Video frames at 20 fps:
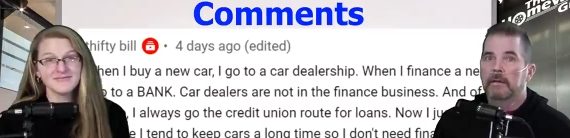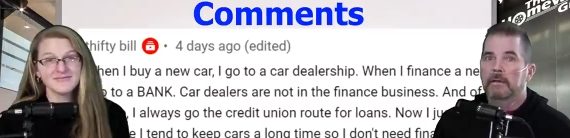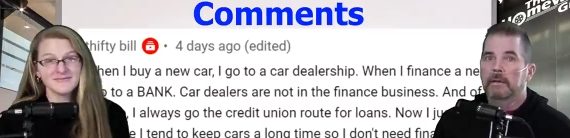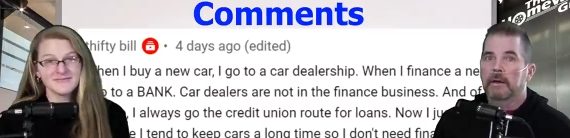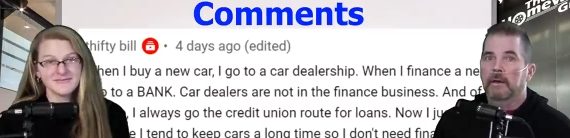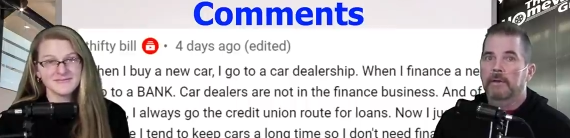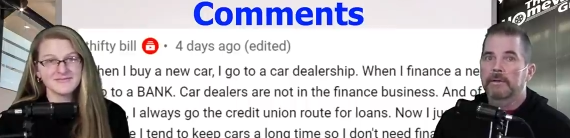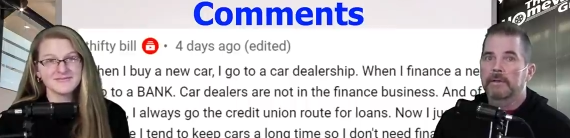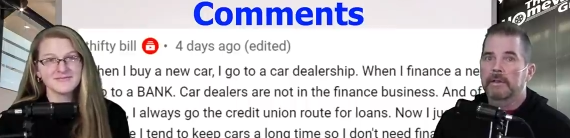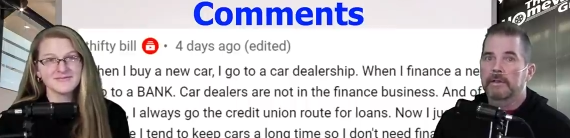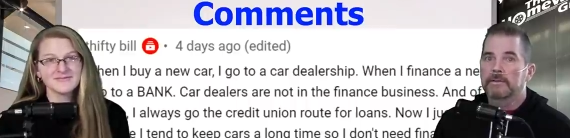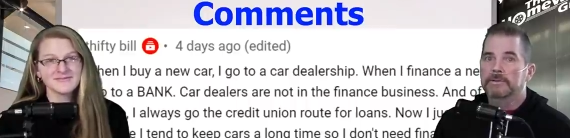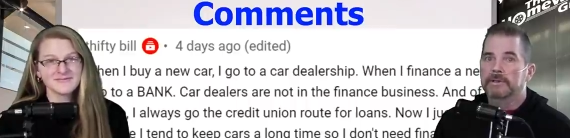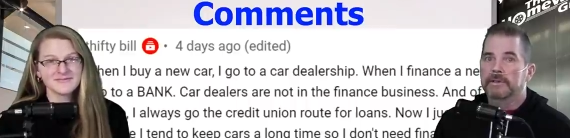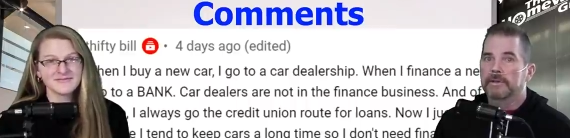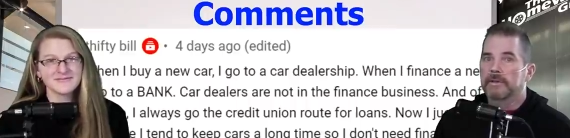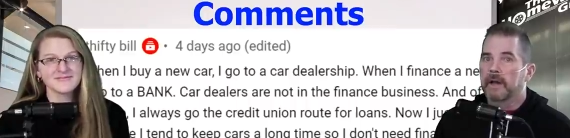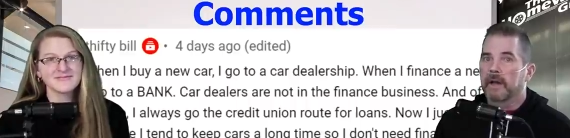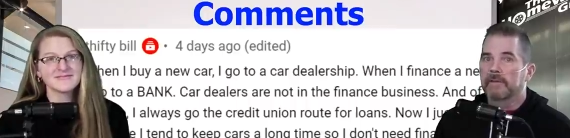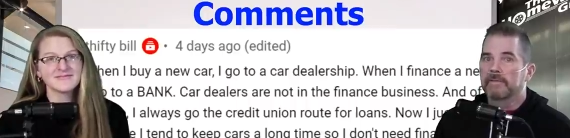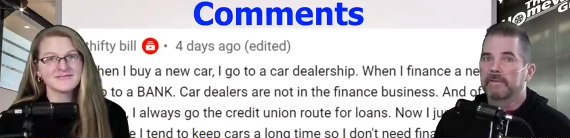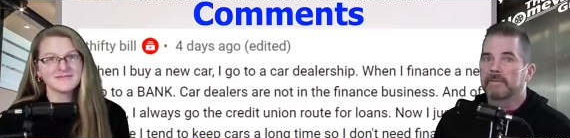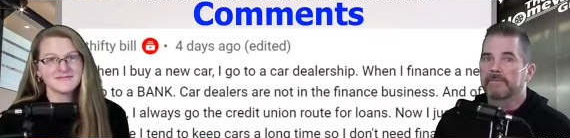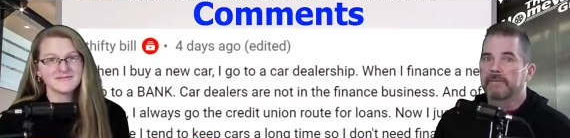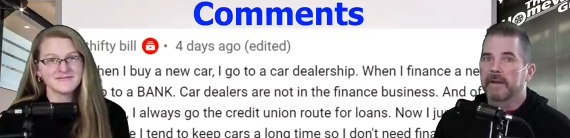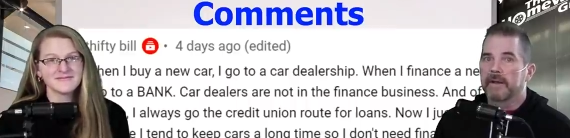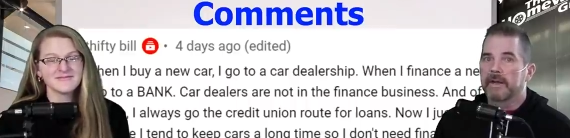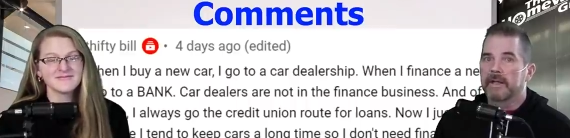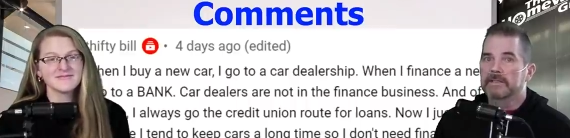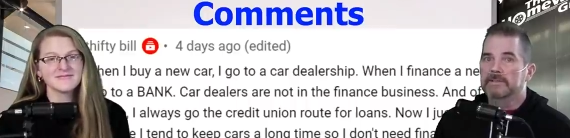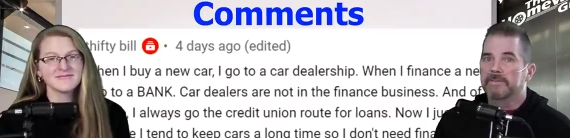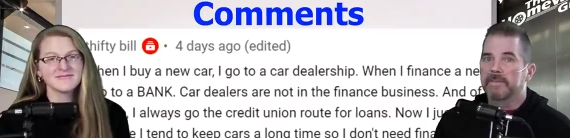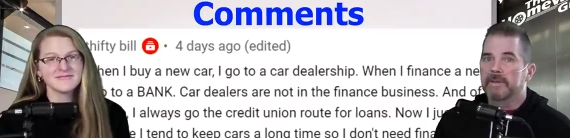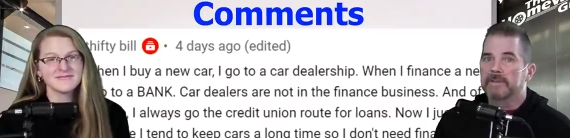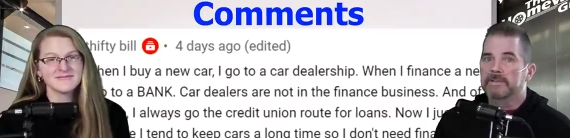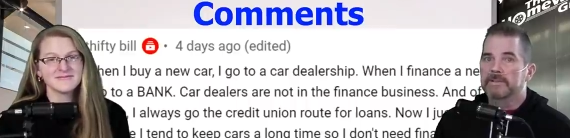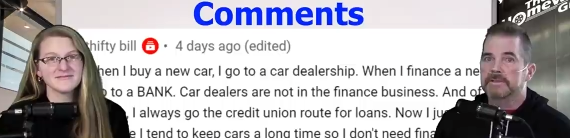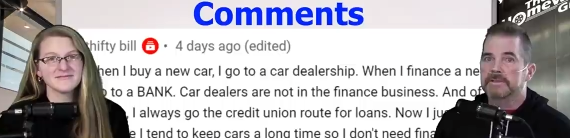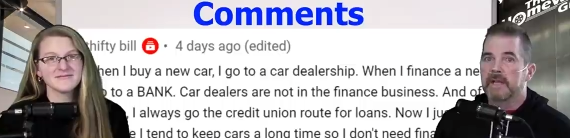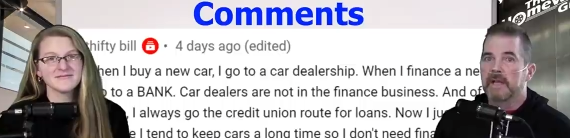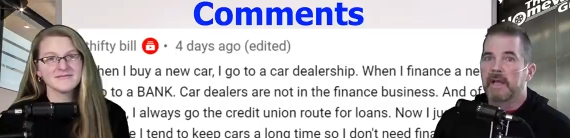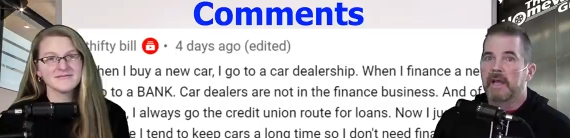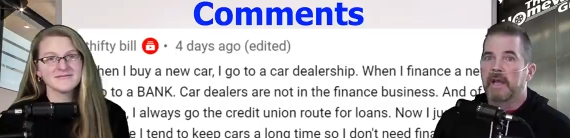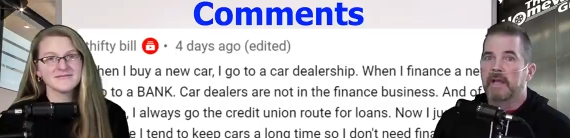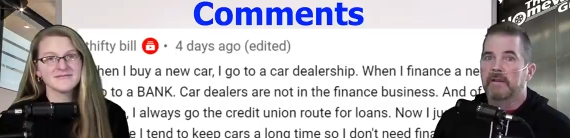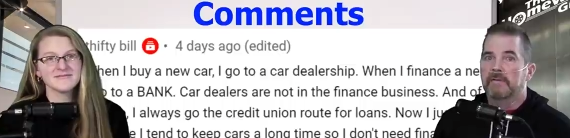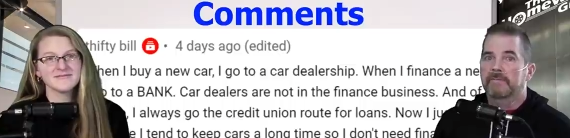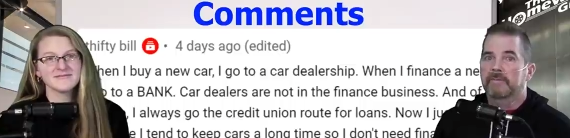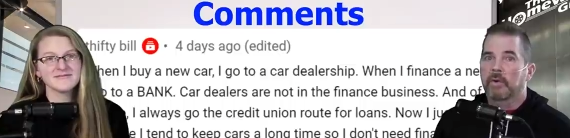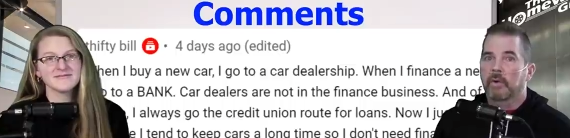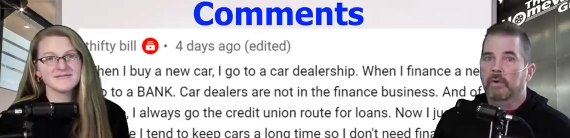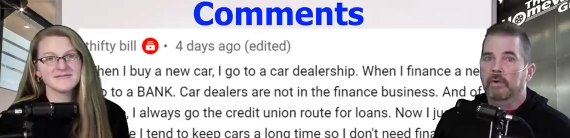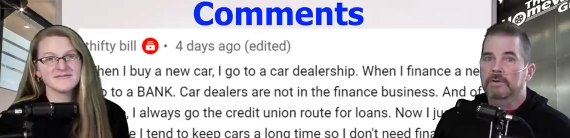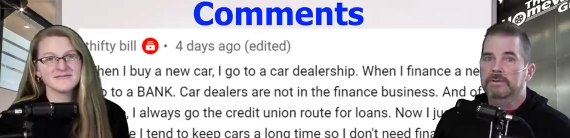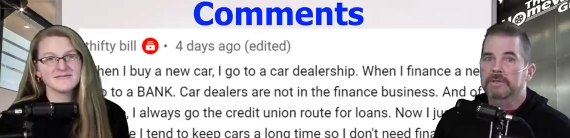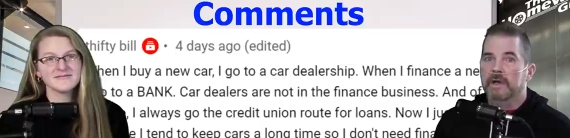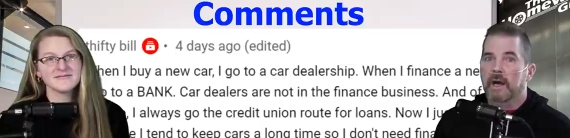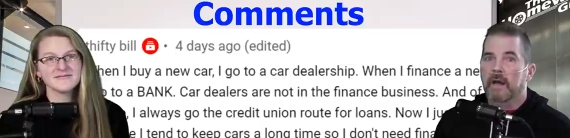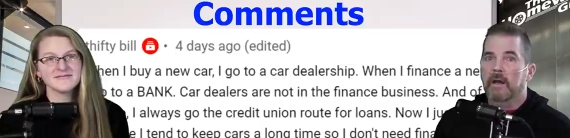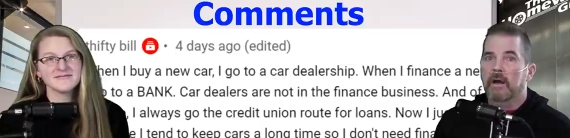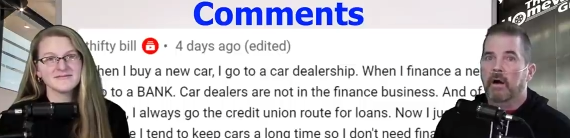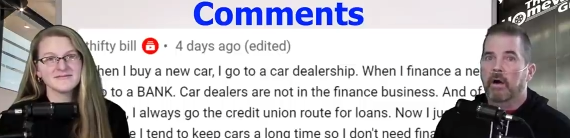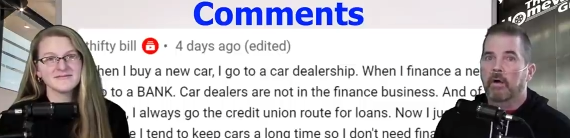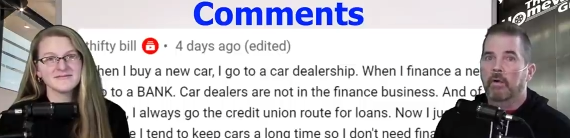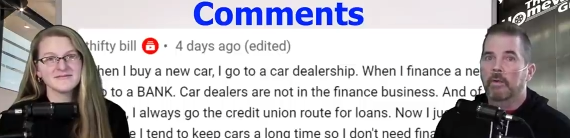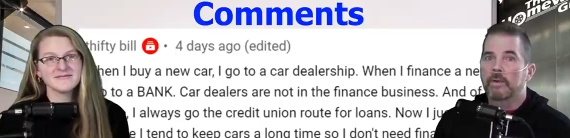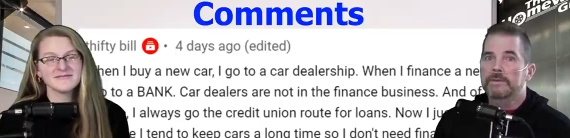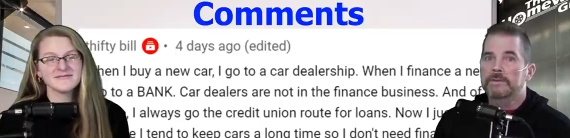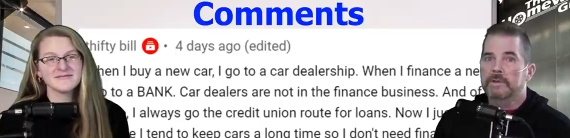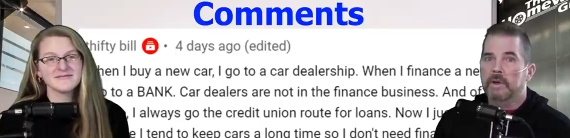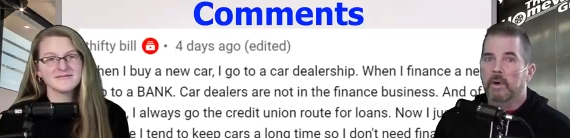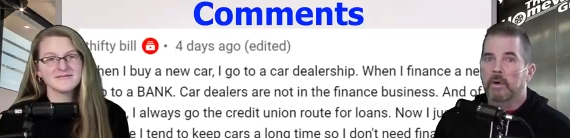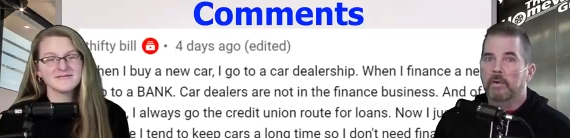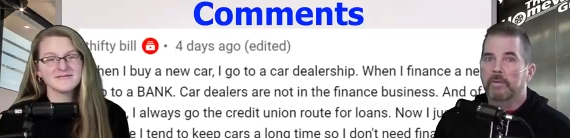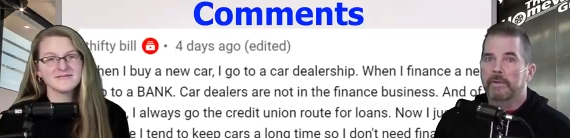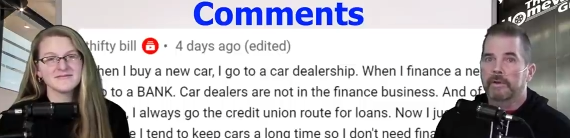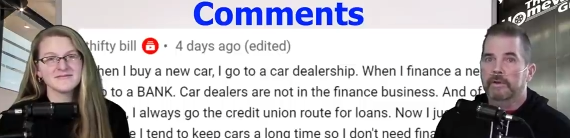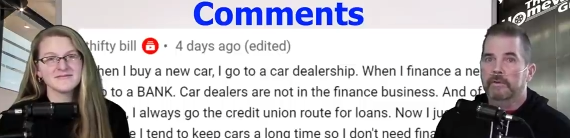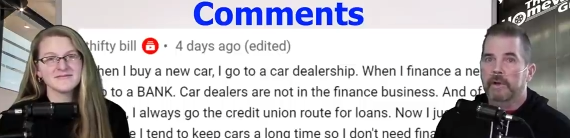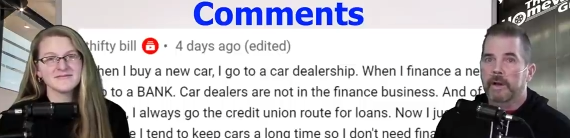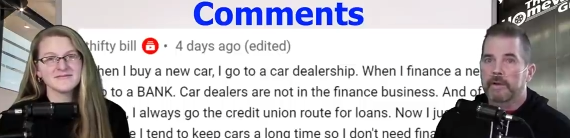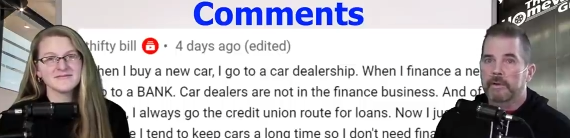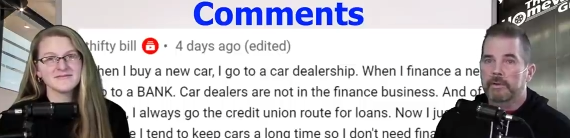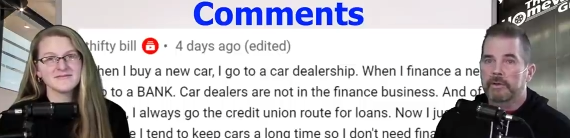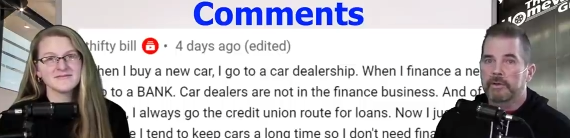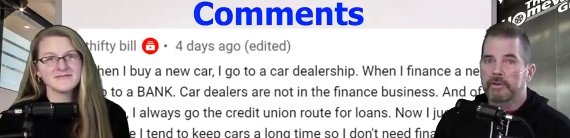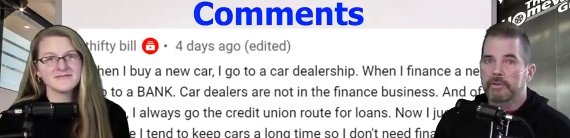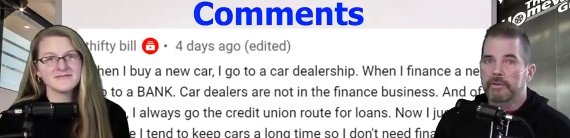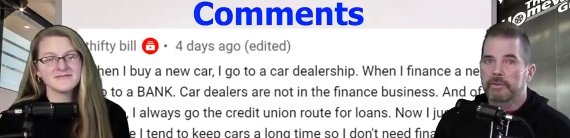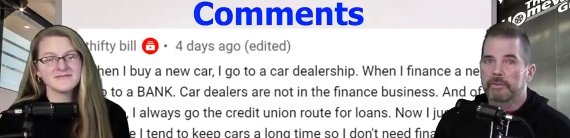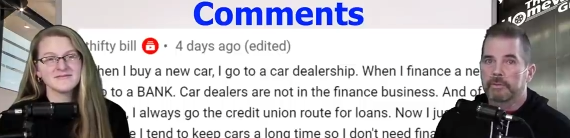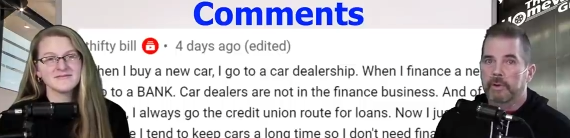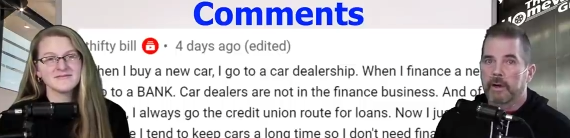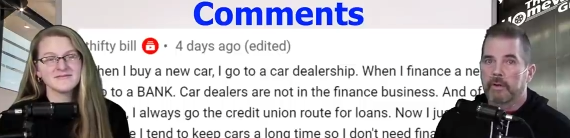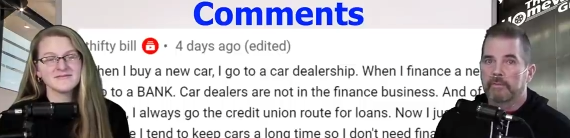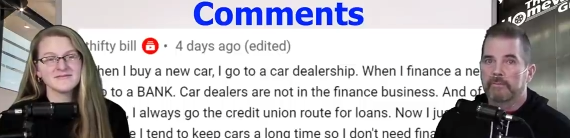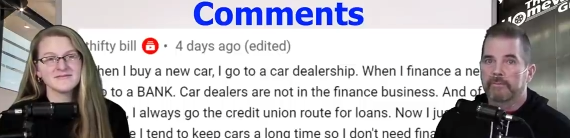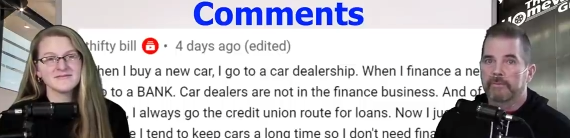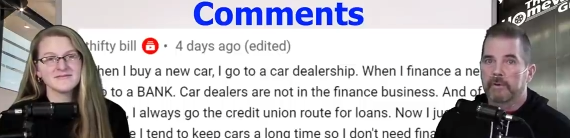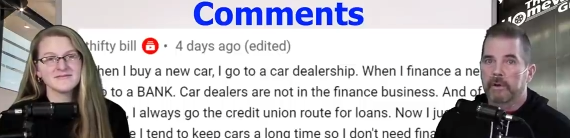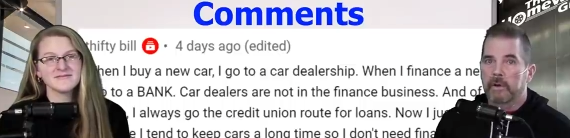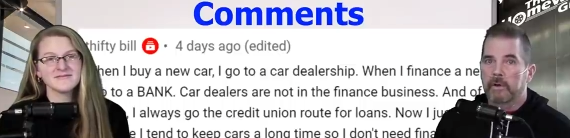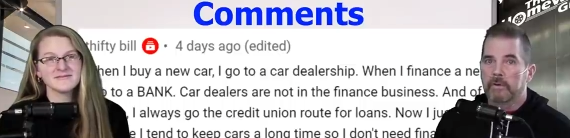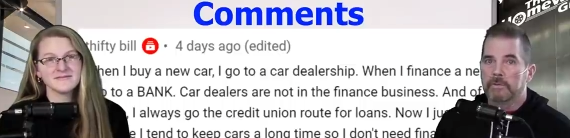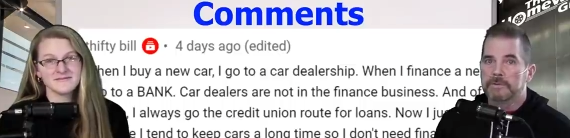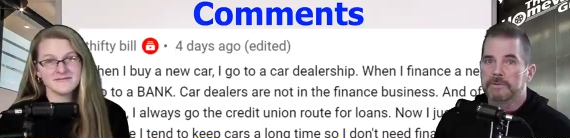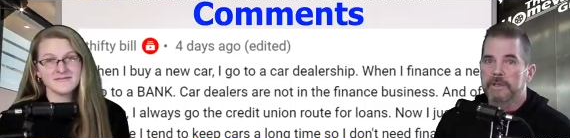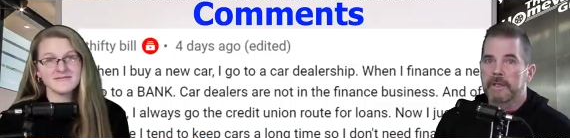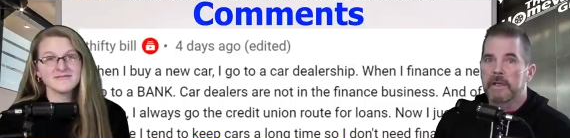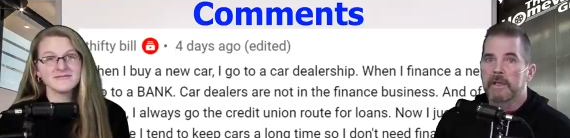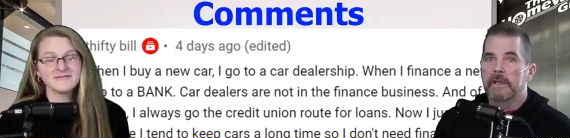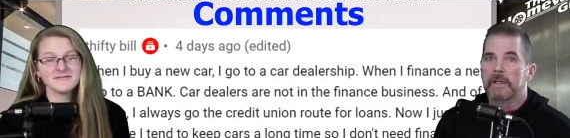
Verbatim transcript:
Speaker 1: Car dealers are not in the finance business, and of course, I always go the credit union route for loans.